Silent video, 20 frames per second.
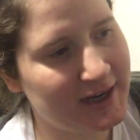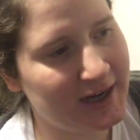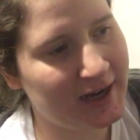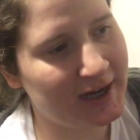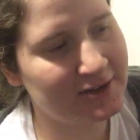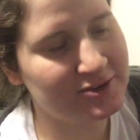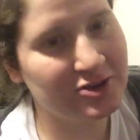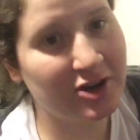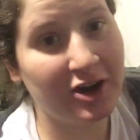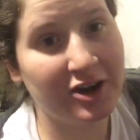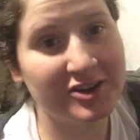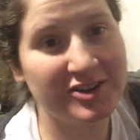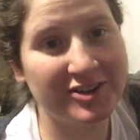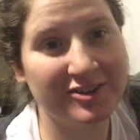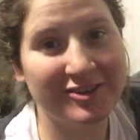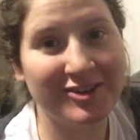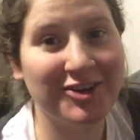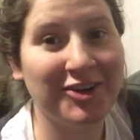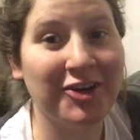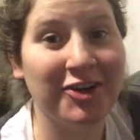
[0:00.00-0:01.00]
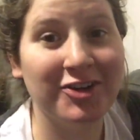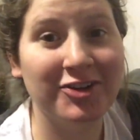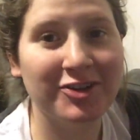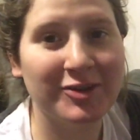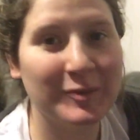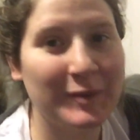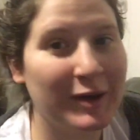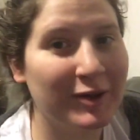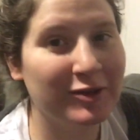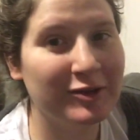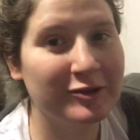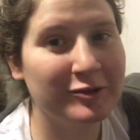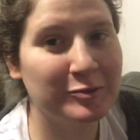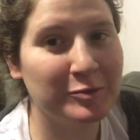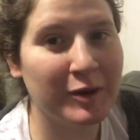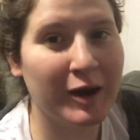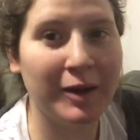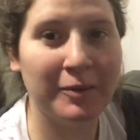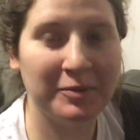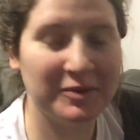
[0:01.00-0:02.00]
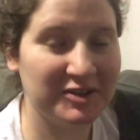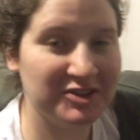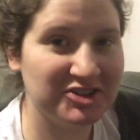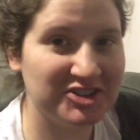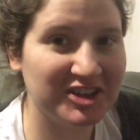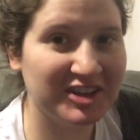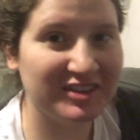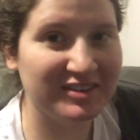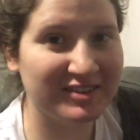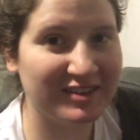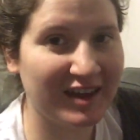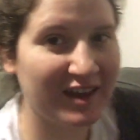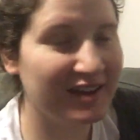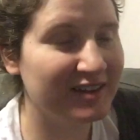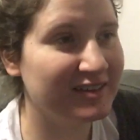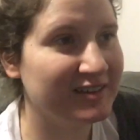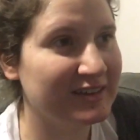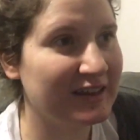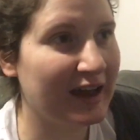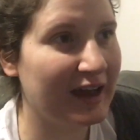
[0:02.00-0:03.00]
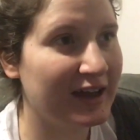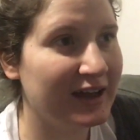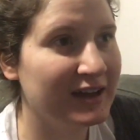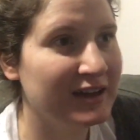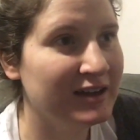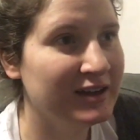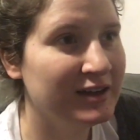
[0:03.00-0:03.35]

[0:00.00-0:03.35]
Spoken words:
I talked to the nurse about this prep, and she says that